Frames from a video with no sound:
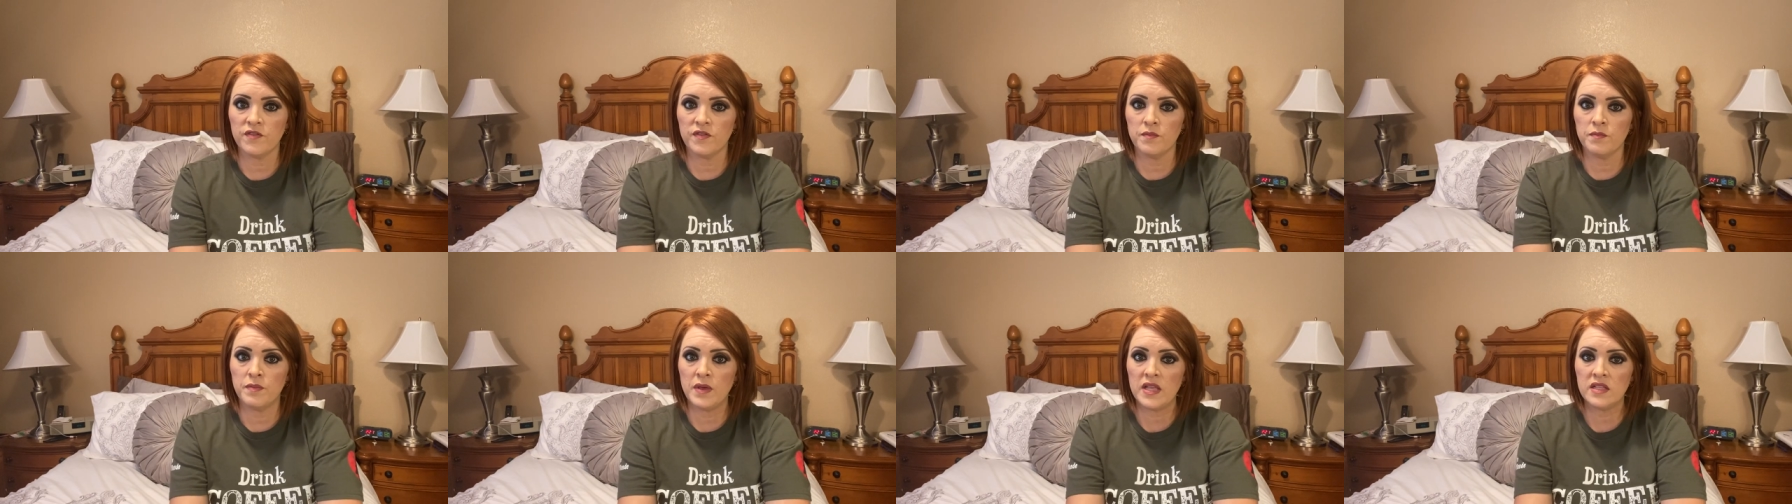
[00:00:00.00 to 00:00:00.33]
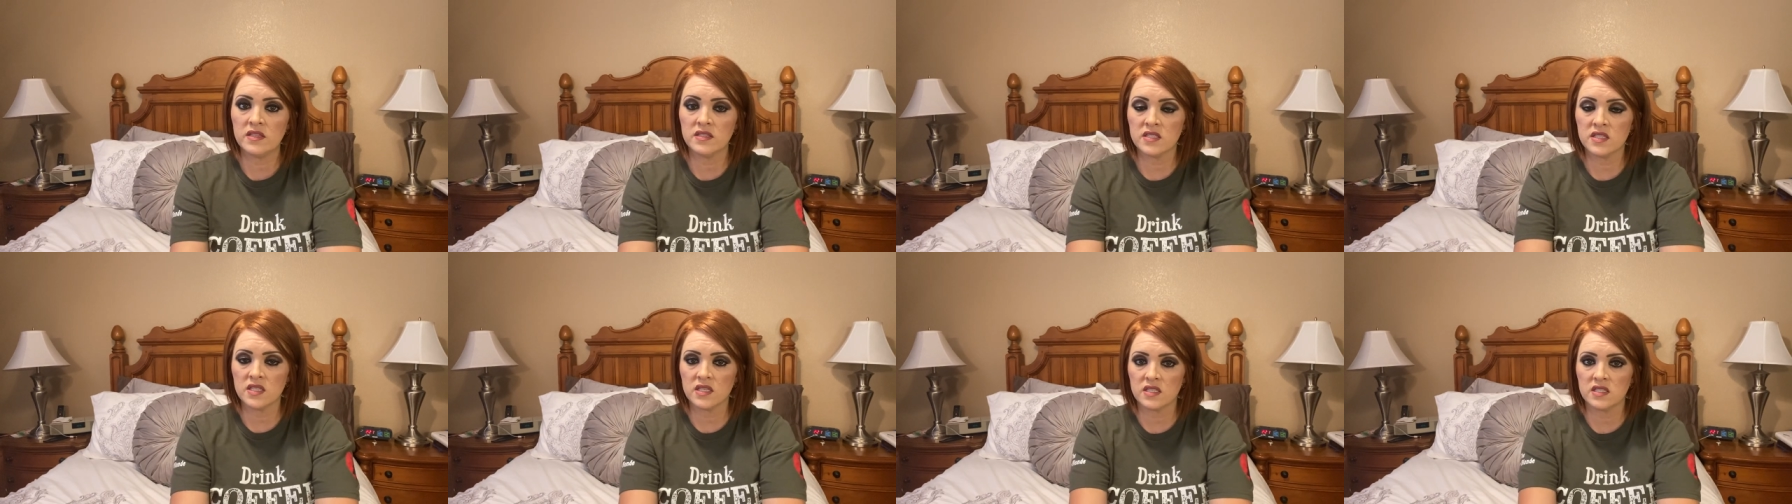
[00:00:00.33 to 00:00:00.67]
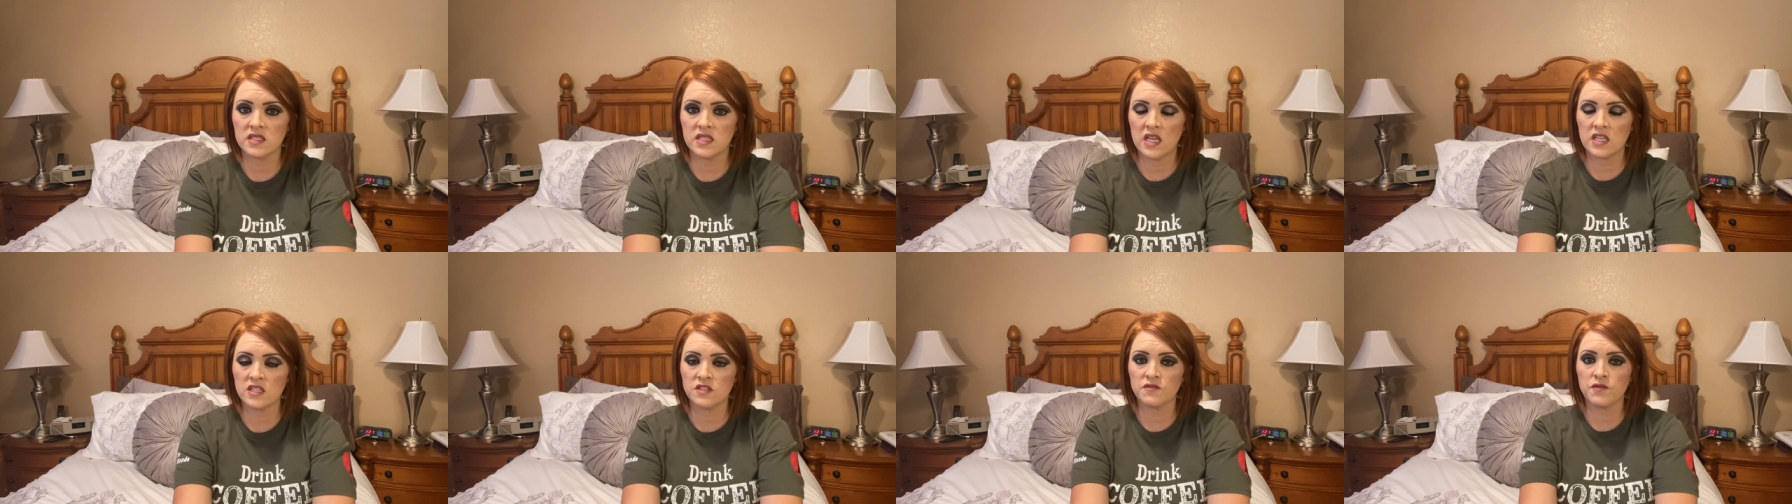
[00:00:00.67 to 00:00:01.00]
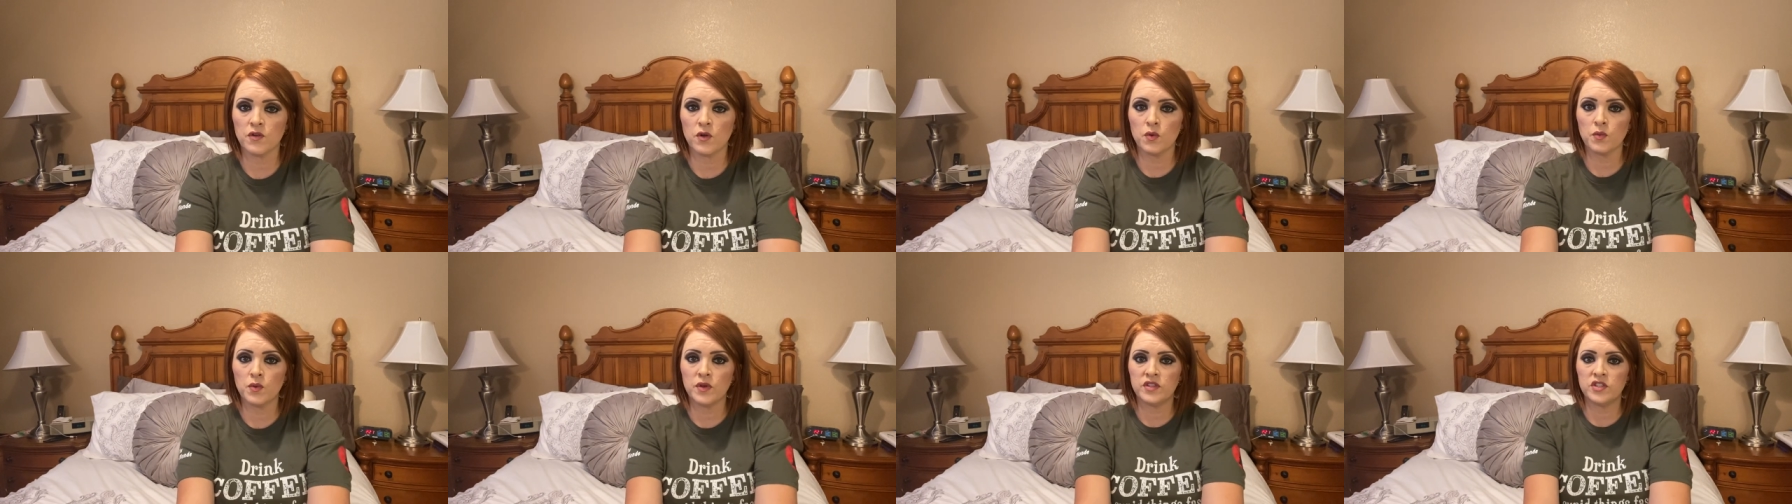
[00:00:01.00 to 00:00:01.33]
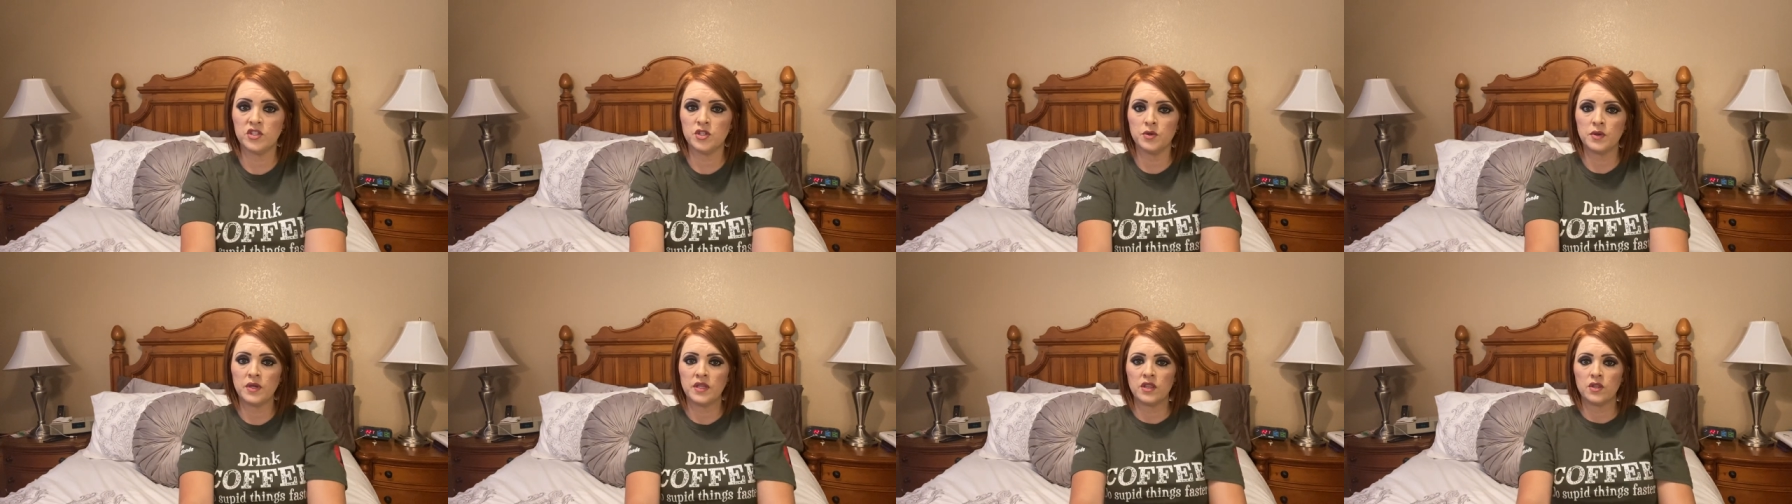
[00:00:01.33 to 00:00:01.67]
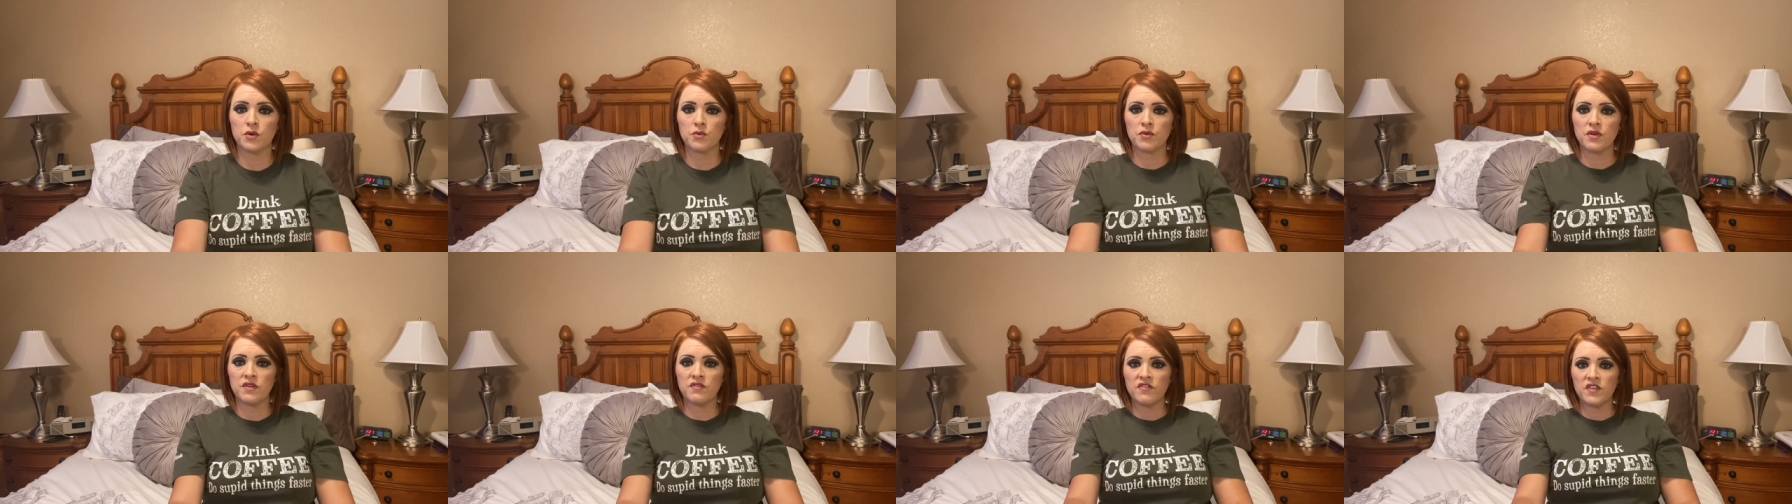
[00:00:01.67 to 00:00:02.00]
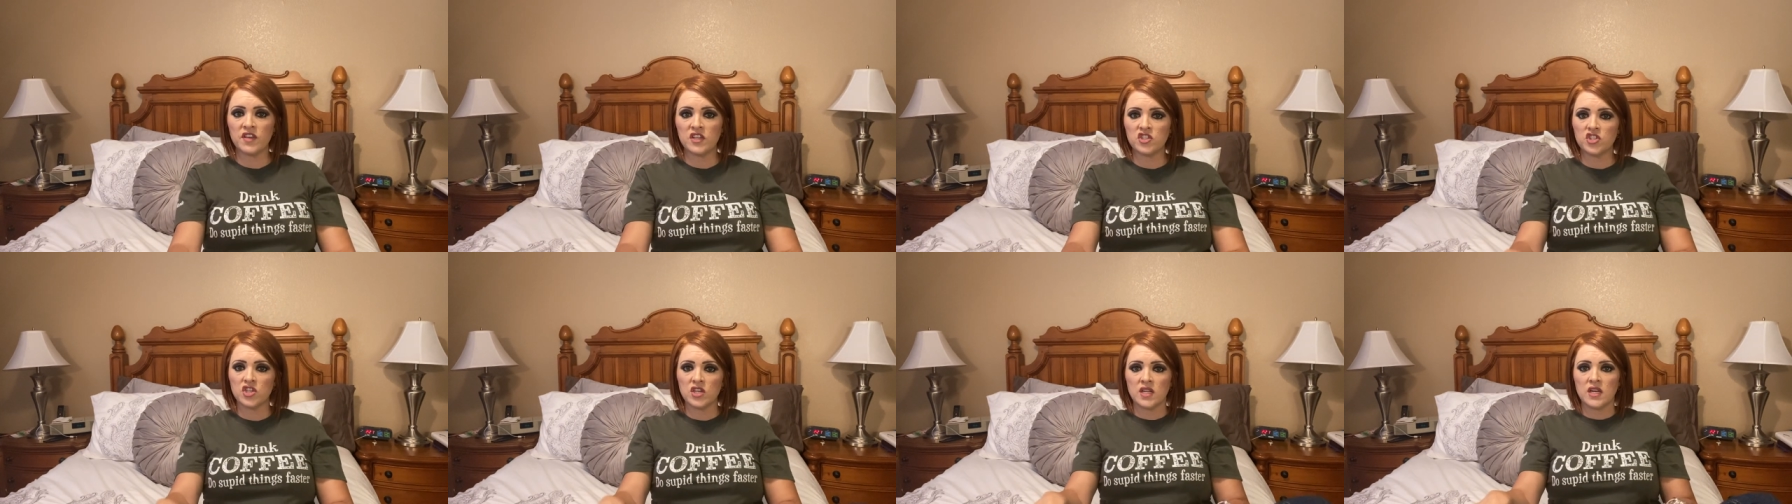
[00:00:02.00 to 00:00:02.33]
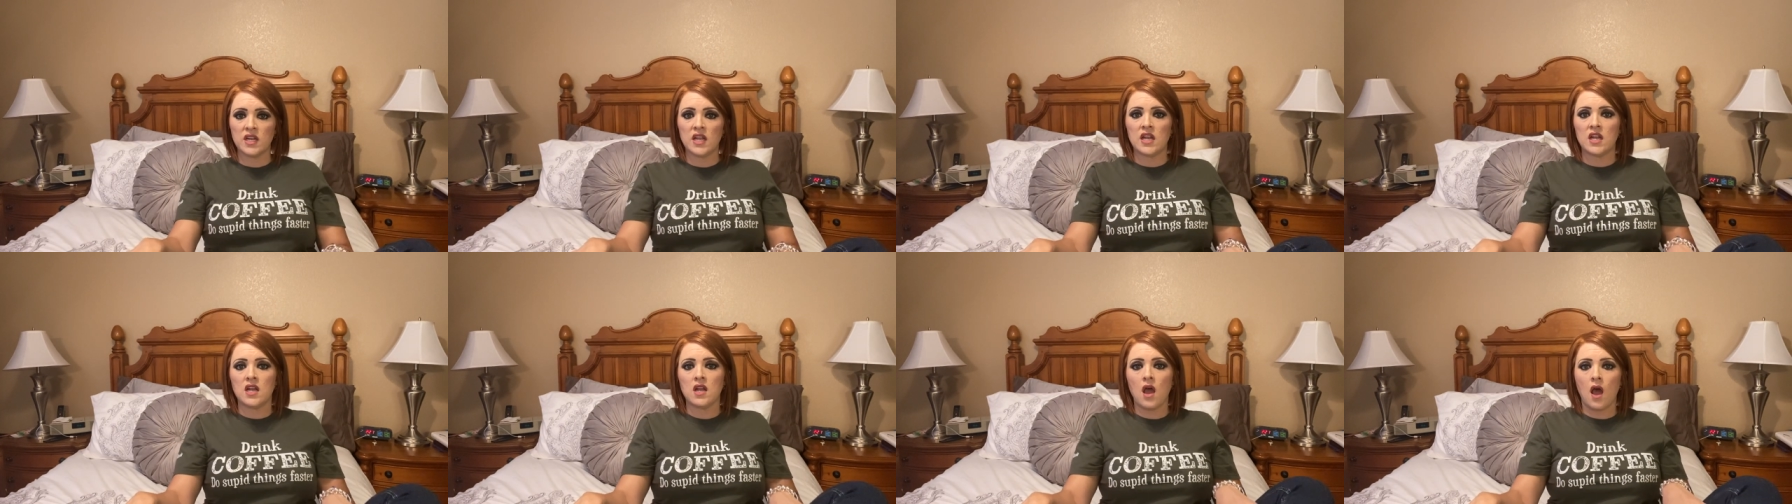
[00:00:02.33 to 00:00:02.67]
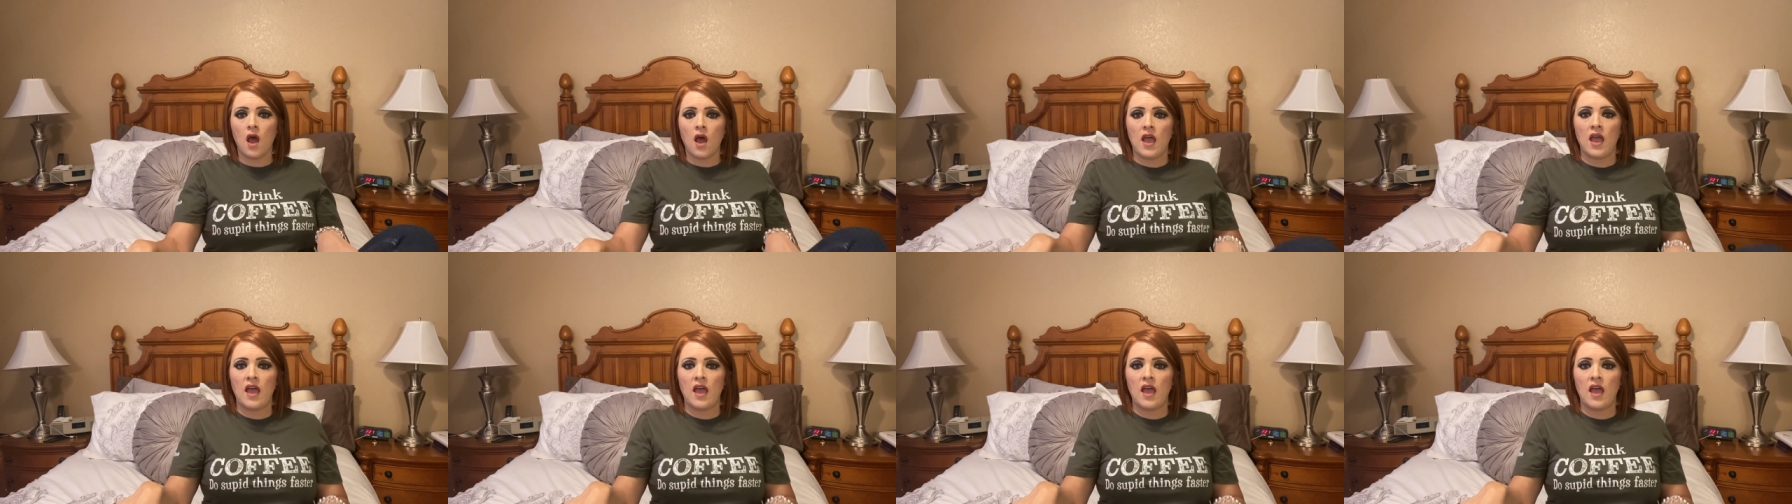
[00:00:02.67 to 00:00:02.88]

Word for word: been successful with doing the revision and not